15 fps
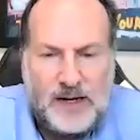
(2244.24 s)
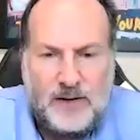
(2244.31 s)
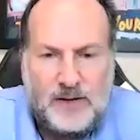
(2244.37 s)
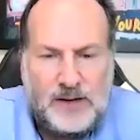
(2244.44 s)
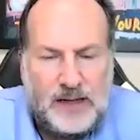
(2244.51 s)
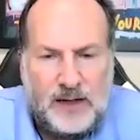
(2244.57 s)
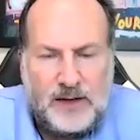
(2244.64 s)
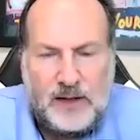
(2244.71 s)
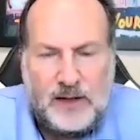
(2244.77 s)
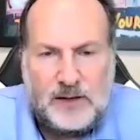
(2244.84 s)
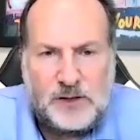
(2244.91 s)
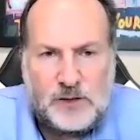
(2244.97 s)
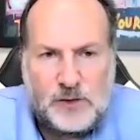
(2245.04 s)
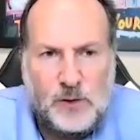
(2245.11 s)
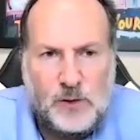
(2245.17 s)
that. Yeah,
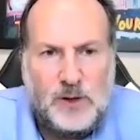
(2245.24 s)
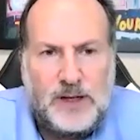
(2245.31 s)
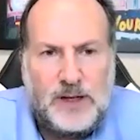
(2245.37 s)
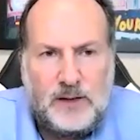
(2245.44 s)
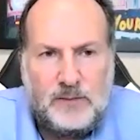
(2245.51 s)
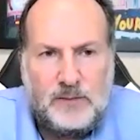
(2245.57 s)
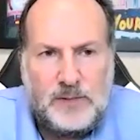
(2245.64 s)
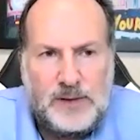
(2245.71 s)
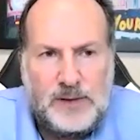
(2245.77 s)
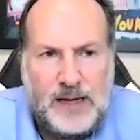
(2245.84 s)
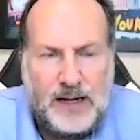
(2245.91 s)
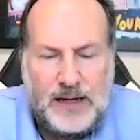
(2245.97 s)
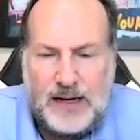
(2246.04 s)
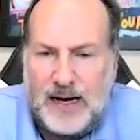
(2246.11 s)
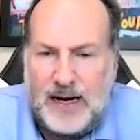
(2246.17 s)
it's truly
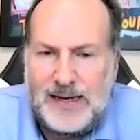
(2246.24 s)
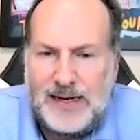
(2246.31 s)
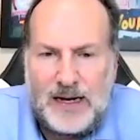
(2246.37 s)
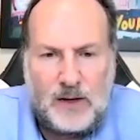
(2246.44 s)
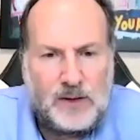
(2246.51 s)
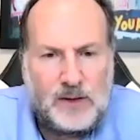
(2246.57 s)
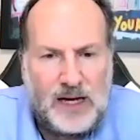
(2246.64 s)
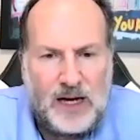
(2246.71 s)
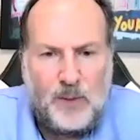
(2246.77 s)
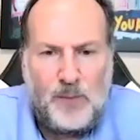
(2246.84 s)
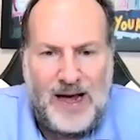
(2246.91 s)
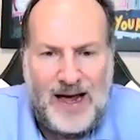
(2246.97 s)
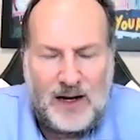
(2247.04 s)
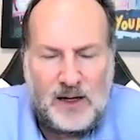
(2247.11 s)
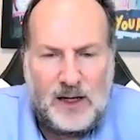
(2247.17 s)
getting knocked down, getting
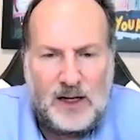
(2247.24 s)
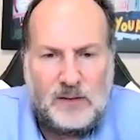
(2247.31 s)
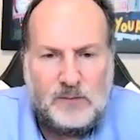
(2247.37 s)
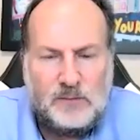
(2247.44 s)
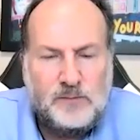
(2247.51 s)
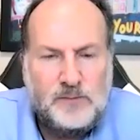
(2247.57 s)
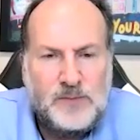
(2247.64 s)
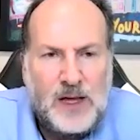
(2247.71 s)
back up,